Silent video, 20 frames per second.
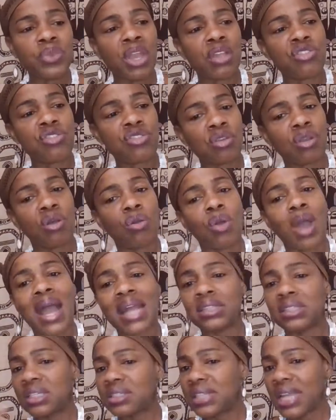So I
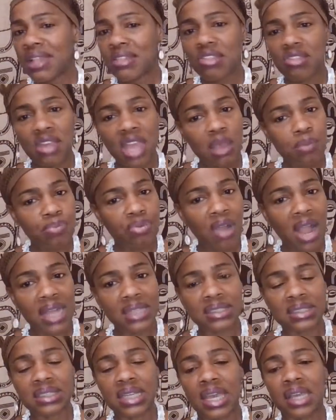did that same
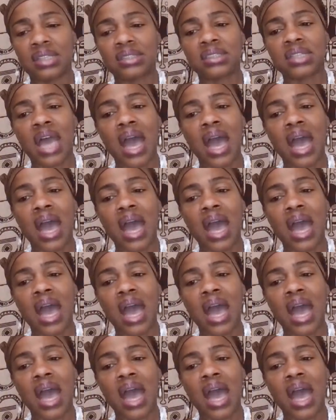process.